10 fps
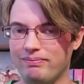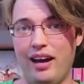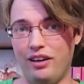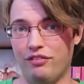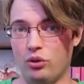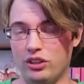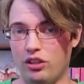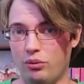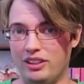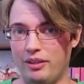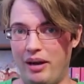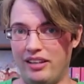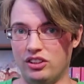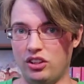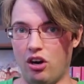And of course it always
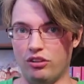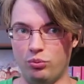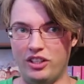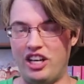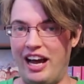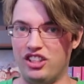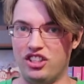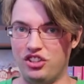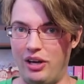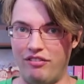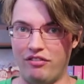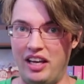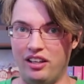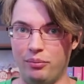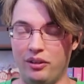depends on which actions you have
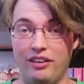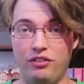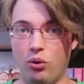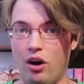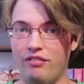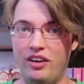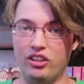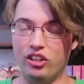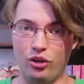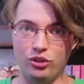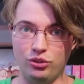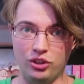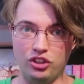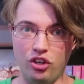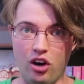available. If you are very close to
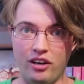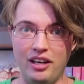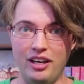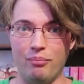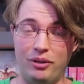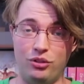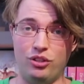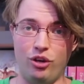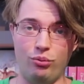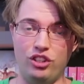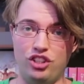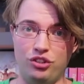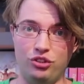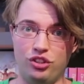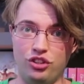a star, but you can only
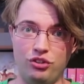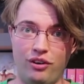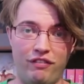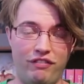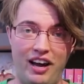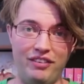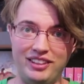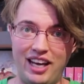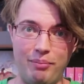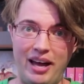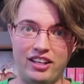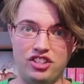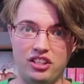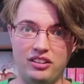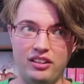choose to do a 5-tap
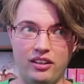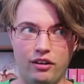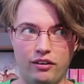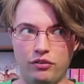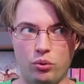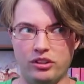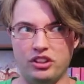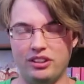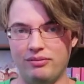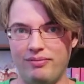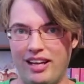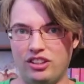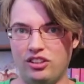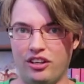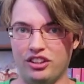action, of course that
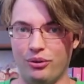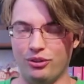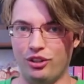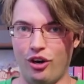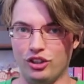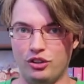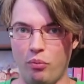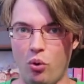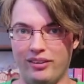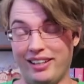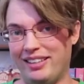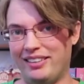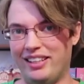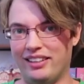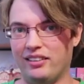star is going to cost more than
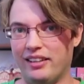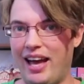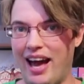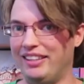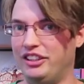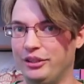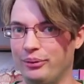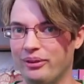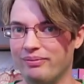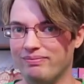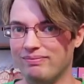it technically had to.